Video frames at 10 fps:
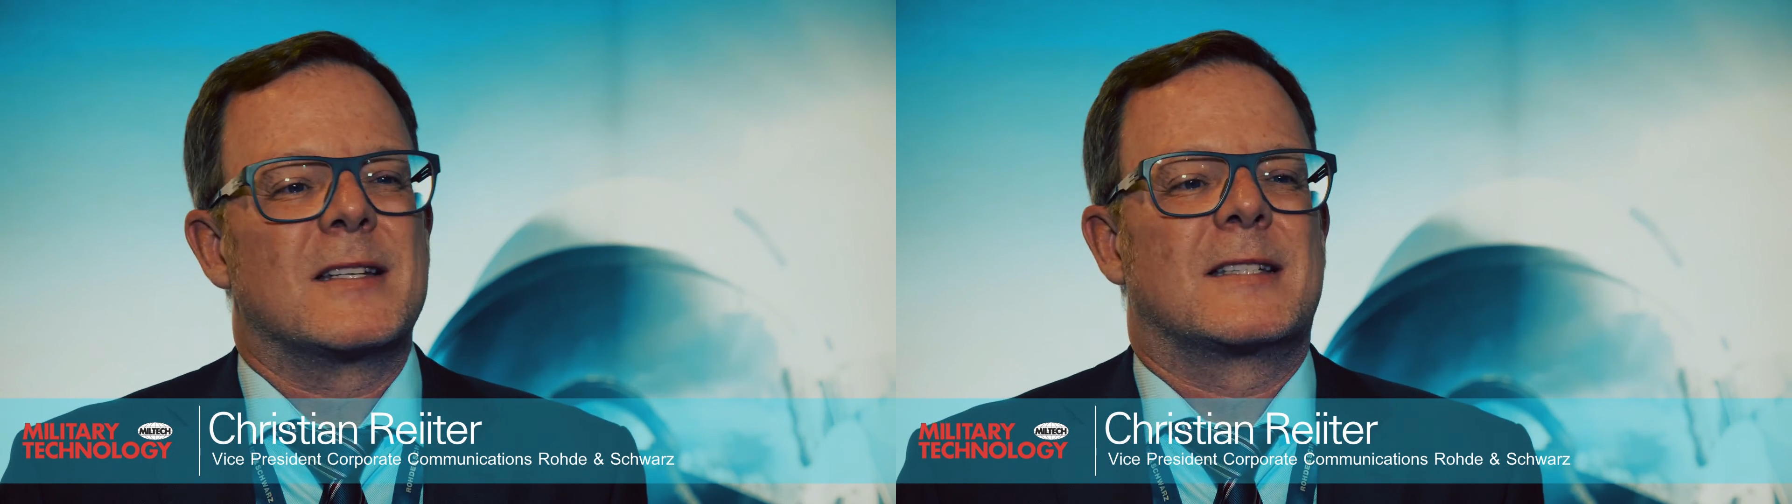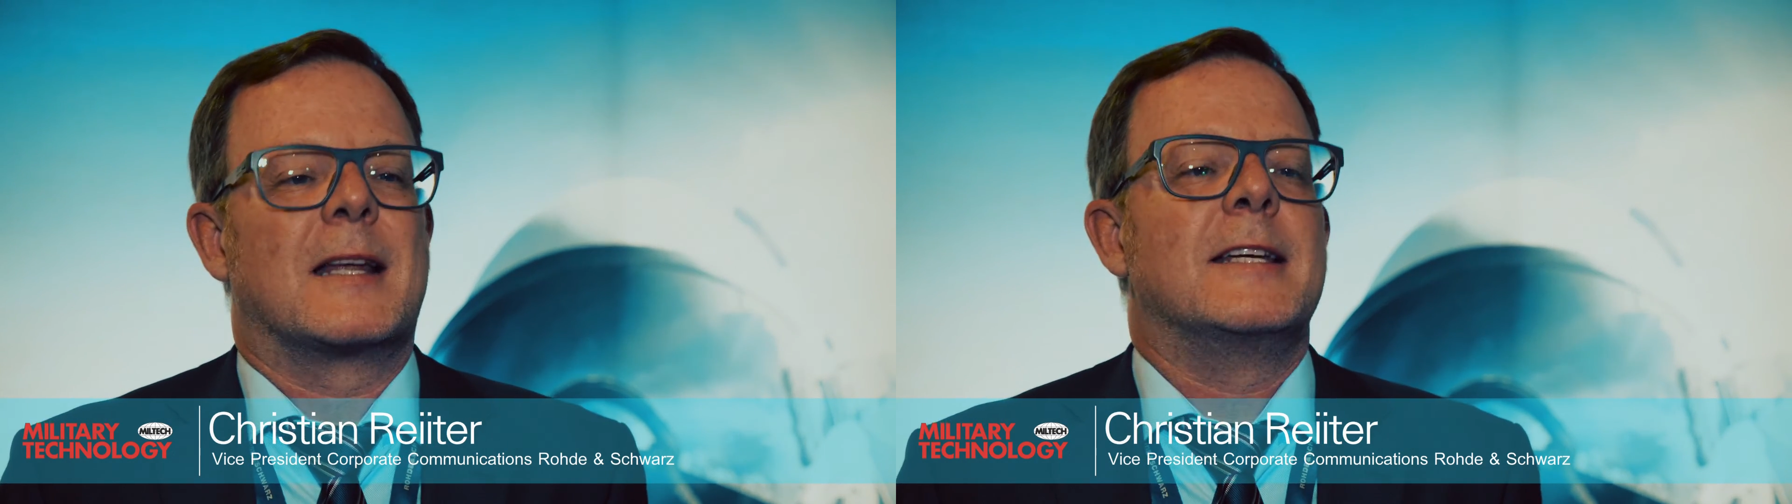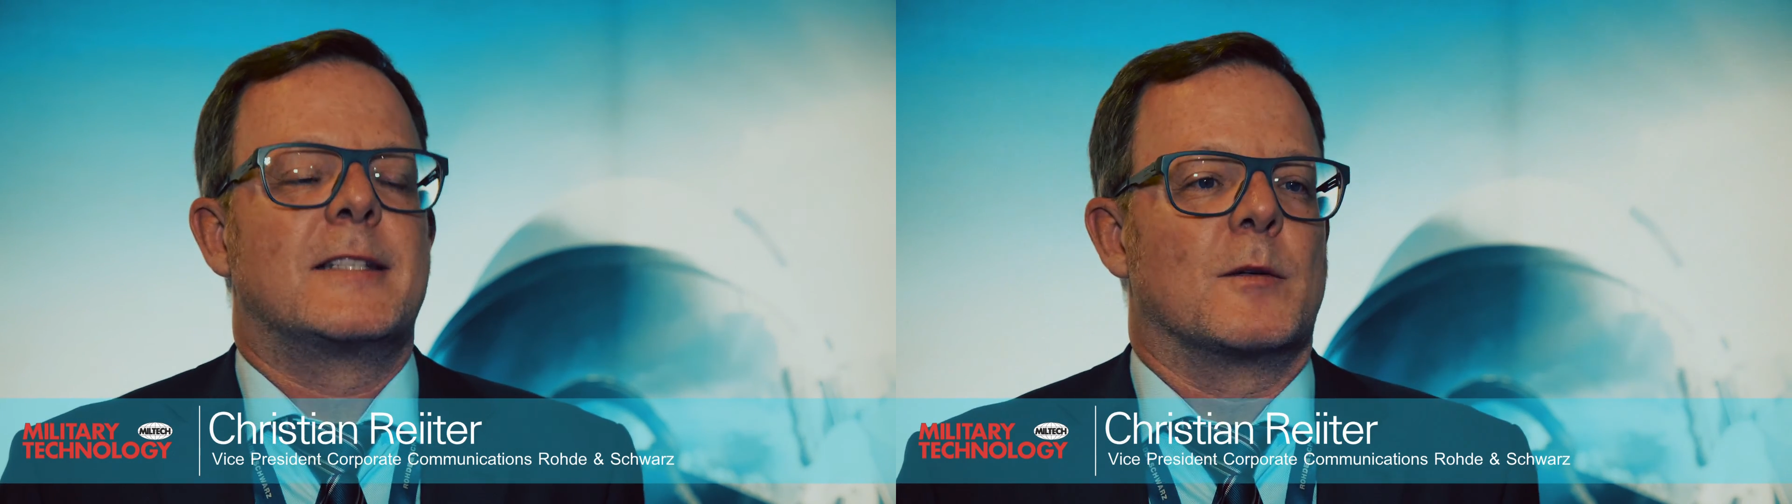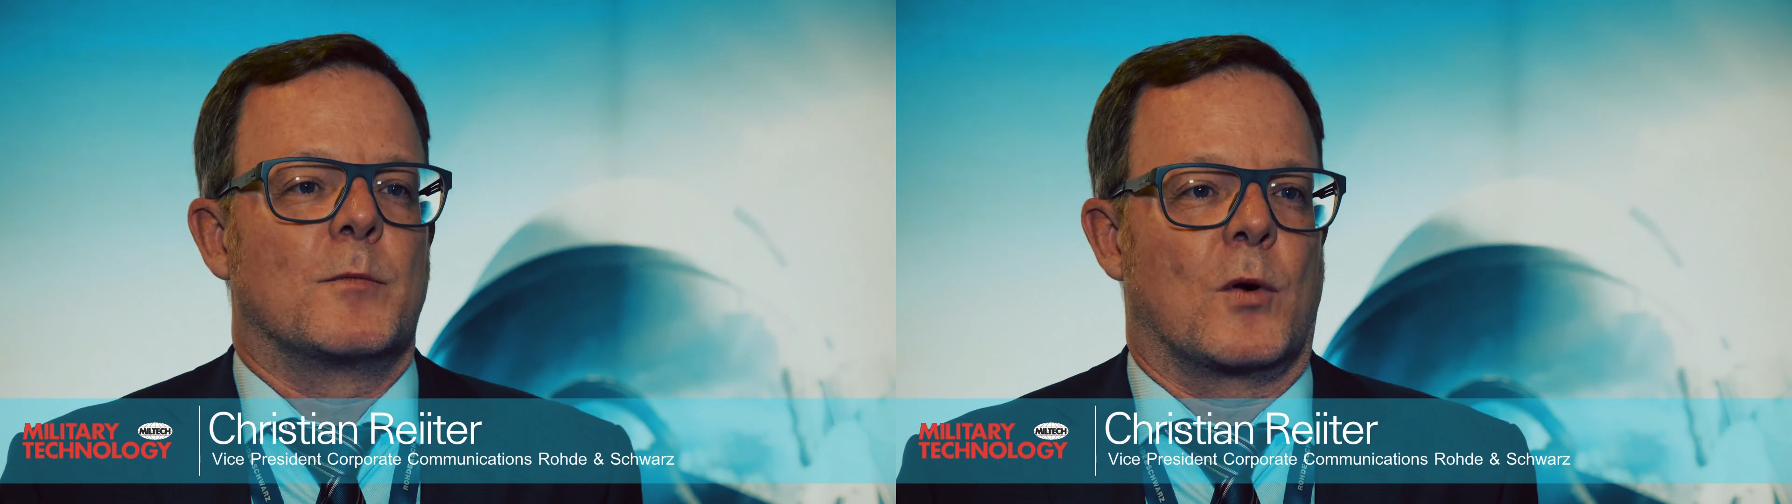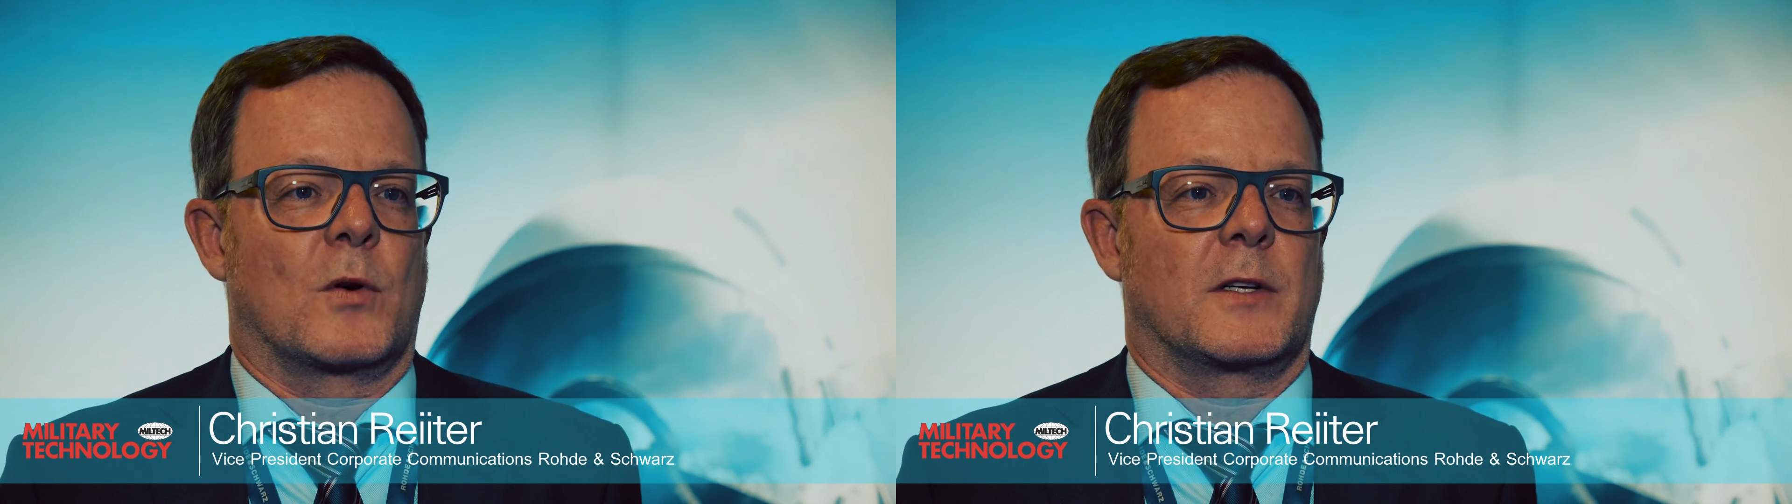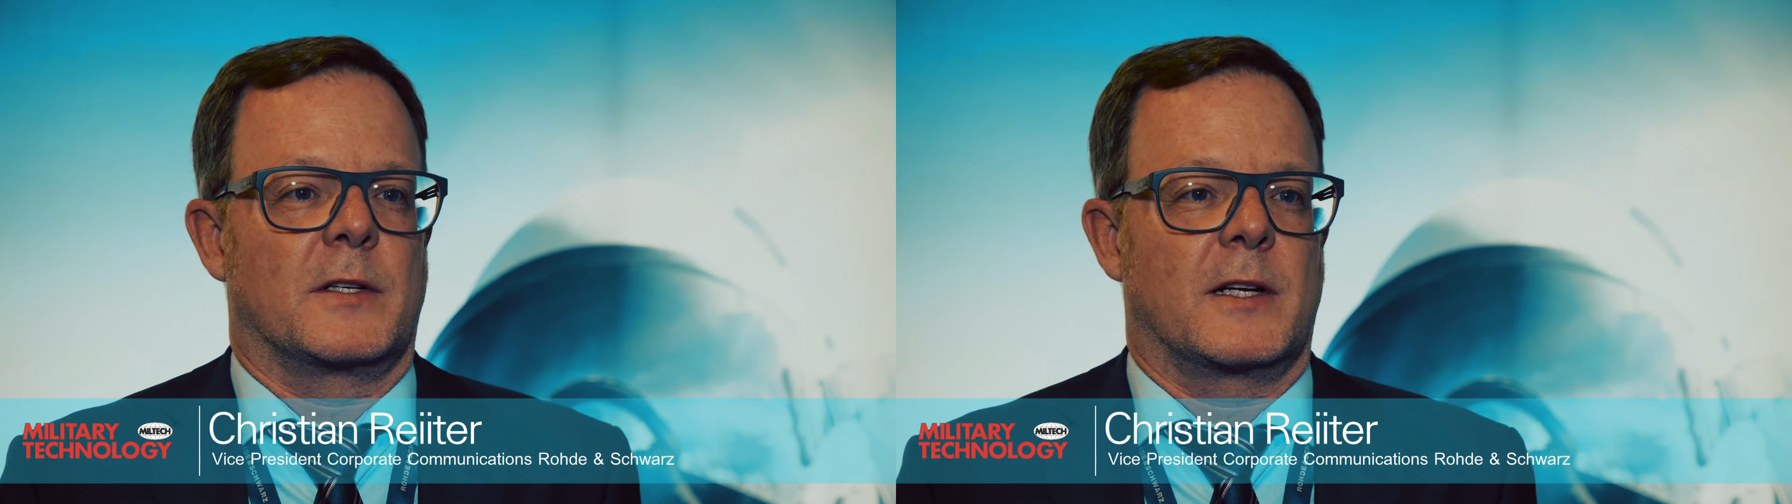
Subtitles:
stays important.